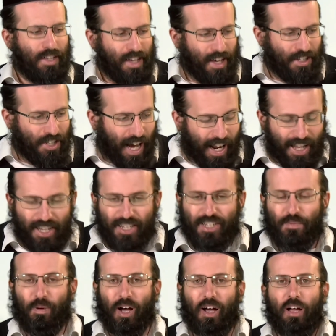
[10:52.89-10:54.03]
a challenge,
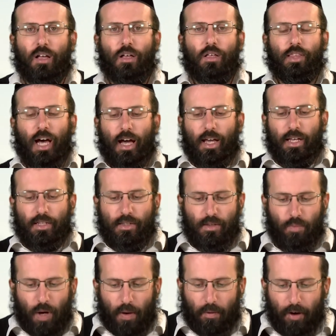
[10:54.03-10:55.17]
but that is
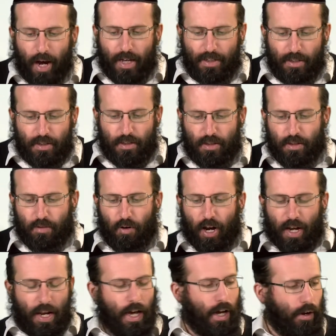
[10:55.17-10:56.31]
where we're at right
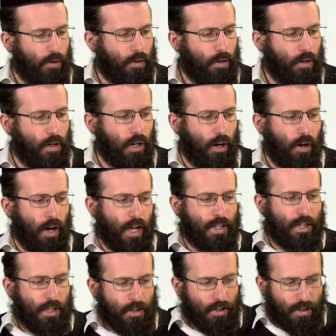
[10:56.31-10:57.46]
now. I
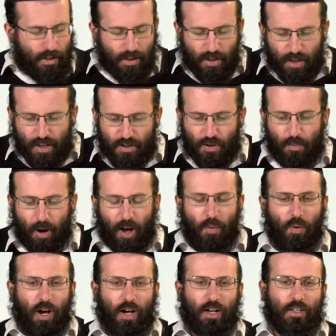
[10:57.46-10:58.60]
did do my
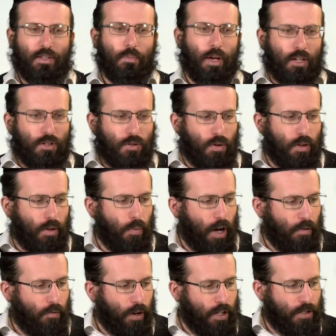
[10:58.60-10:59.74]
work to make sure the
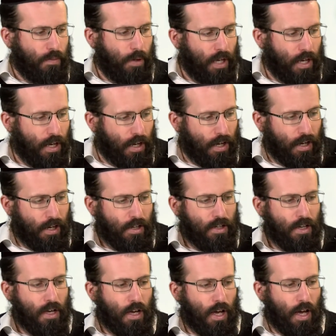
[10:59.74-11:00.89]
Wi-Fi should be here,
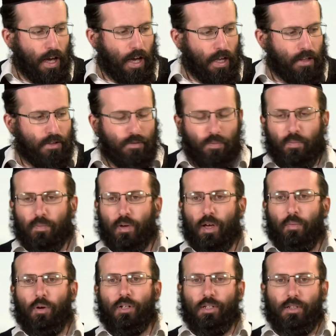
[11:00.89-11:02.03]
and it
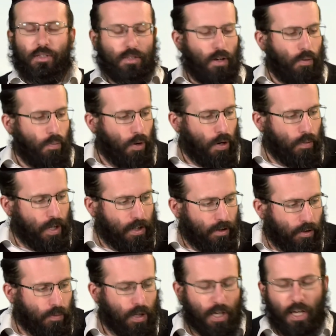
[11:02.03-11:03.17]
wasn't. So what
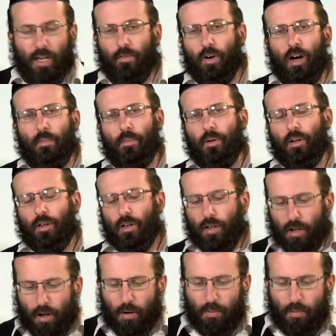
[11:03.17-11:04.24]
do? We can give up? No,